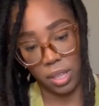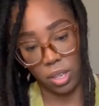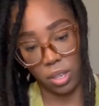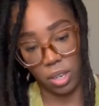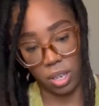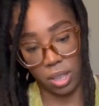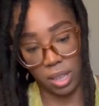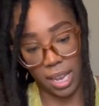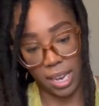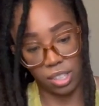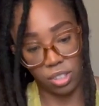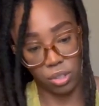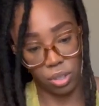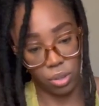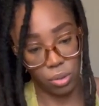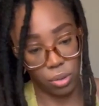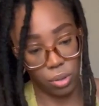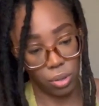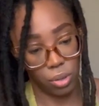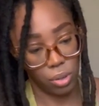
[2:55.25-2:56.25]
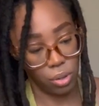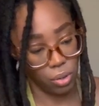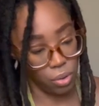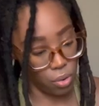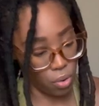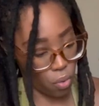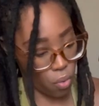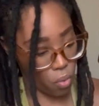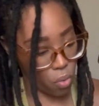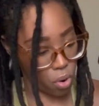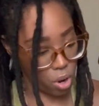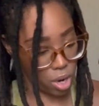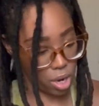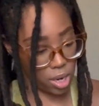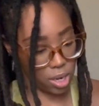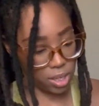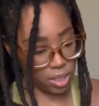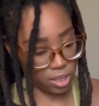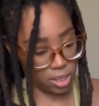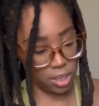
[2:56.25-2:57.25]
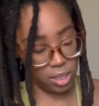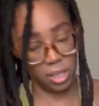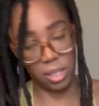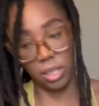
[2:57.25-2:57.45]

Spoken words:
your electrical cords.